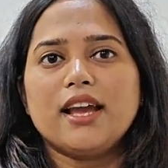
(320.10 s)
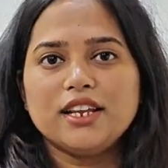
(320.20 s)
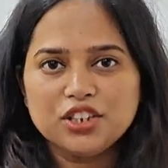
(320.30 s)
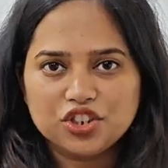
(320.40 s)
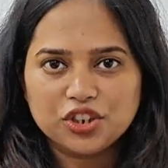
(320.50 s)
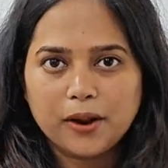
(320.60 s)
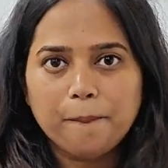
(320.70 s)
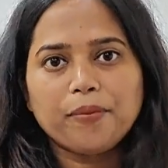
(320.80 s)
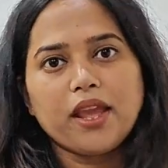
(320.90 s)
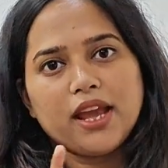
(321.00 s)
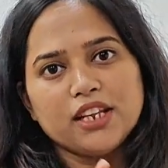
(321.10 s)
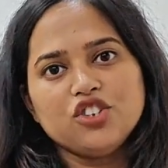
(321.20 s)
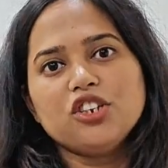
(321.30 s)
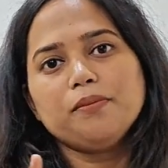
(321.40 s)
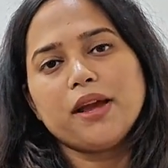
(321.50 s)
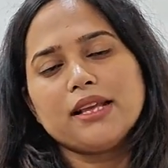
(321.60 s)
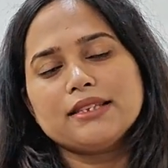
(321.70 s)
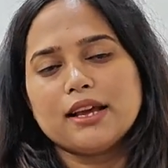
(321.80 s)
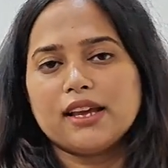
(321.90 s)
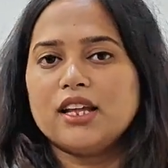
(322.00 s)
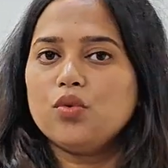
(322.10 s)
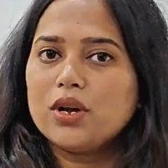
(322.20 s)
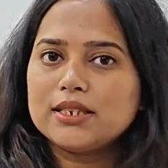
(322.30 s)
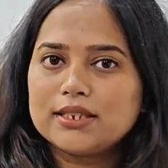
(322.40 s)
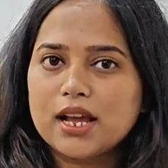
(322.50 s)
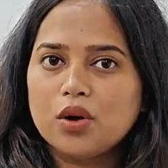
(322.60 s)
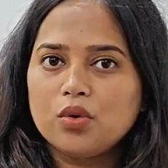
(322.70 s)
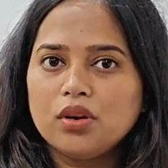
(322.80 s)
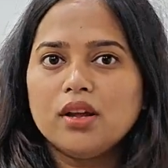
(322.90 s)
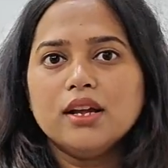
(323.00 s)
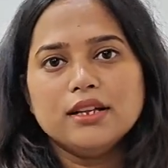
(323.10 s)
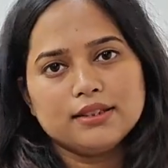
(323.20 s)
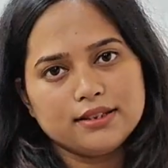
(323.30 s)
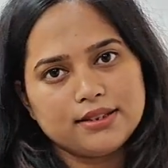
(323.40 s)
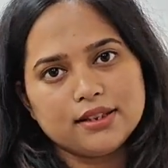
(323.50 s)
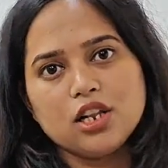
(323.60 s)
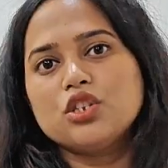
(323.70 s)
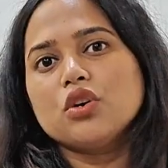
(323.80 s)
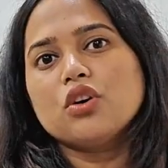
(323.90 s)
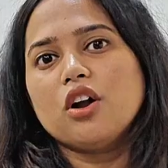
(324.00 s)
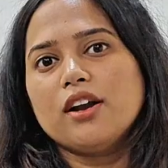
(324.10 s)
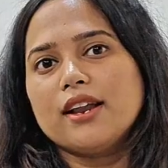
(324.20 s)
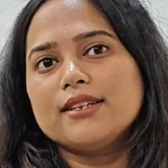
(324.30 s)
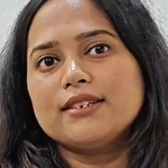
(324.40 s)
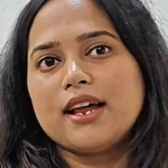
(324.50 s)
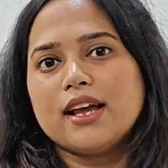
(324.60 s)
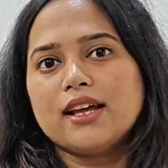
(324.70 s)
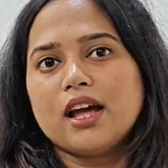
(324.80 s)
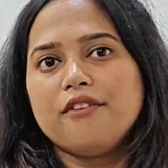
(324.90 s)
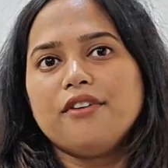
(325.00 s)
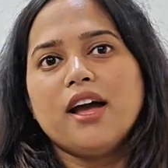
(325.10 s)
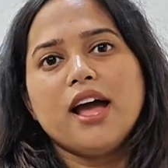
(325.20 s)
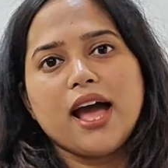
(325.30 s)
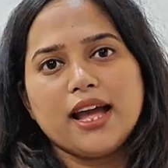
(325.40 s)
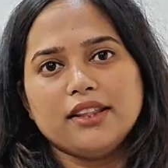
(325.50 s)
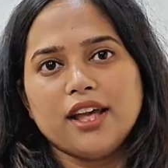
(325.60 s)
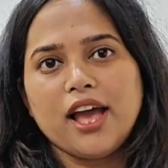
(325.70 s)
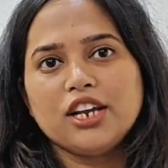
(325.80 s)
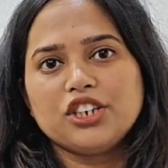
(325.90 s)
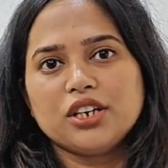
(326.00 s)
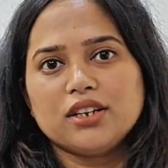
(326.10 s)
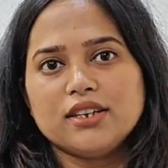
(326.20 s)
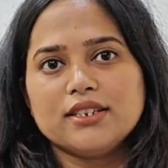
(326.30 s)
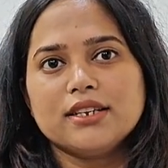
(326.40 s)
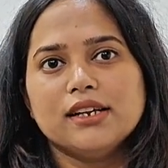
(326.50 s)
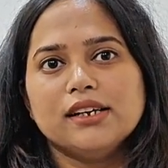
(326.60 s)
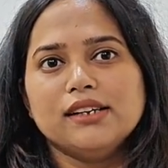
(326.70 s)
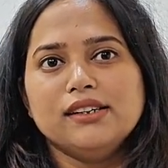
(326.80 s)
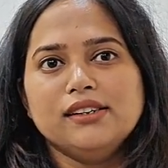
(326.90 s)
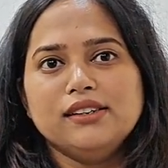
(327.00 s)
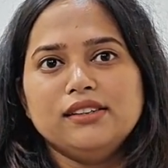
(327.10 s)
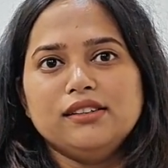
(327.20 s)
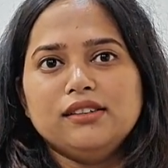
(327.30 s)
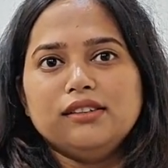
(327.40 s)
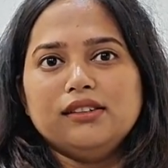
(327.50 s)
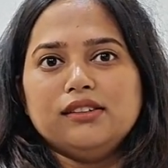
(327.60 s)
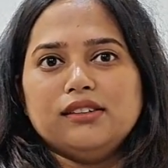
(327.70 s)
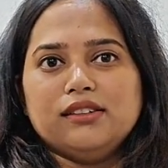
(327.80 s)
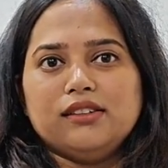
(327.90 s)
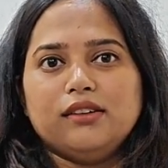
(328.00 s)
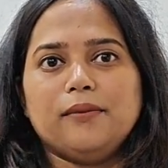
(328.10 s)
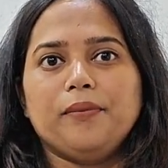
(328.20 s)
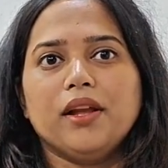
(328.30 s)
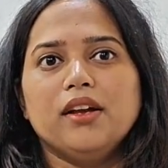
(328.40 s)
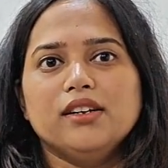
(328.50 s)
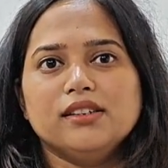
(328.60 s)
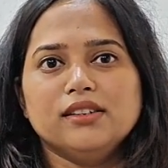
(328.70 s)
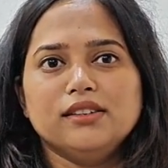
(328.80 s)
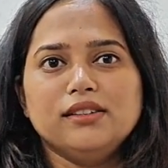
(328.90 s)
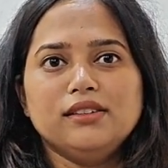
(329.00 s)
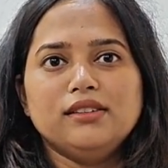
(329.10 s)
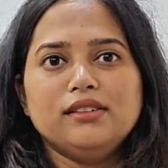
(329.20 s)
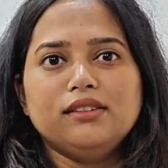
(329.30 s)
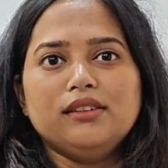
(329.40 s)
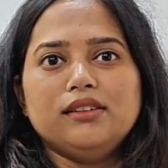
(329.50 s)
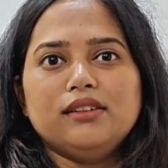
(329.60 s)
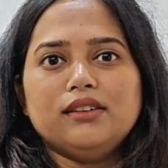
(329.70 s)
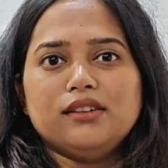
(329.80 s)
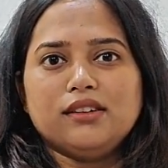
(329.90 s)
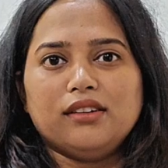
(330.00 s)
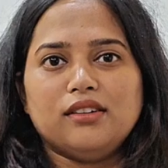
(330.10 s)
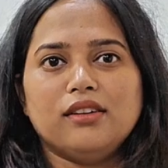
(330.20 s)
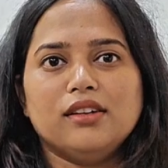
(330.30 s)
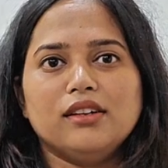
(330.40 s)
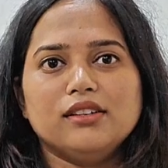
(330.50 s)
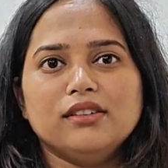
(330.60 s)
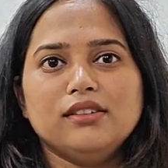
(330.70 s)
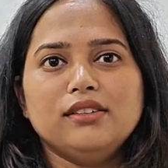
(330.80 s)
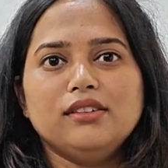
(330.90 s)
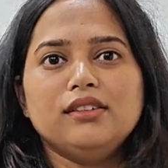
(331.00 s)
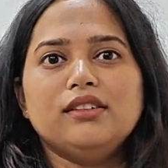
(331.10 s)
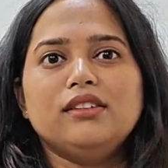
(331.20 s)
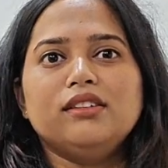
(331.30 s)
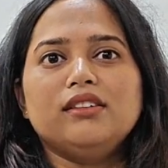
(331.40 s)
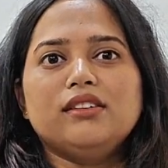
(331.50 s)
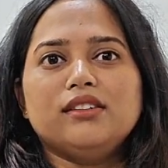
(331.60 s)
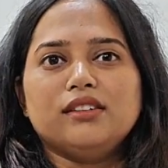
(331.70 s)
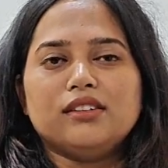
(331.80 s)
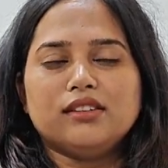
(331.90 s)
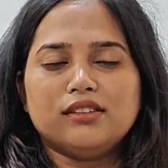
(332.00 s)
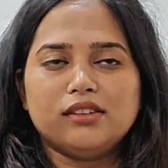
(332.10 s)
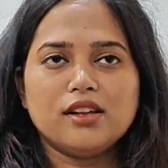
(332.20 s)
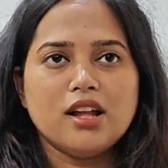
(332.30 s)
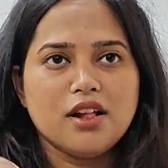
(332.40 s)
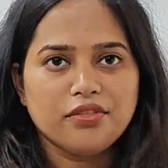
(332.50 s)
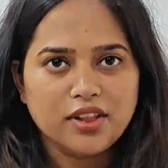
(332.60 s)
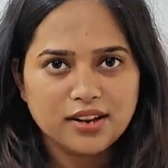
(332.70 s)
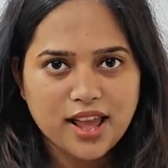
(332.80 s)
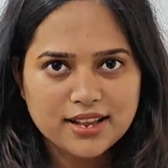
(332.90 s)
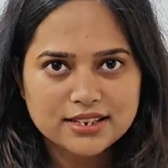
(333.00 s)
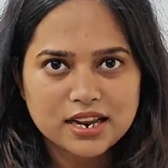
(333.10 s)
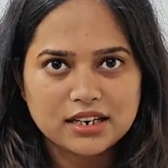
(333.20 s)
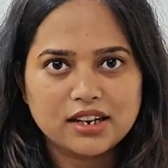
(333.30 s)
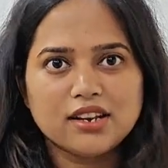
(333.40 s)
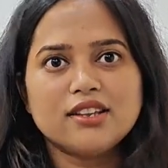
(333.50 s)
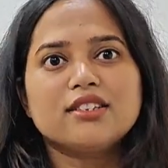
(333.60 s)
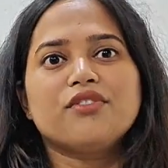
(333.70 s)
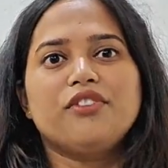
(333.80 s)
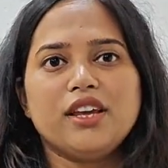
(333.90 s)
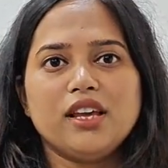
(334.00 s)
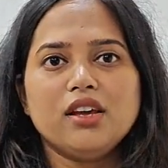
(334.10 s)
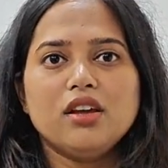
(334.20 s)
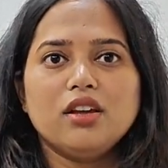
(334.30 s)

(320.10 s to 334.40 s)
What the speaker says: NG. NG makes again one sound. This is also called as digraph and the action is mm, mm, mm. The next letter is V.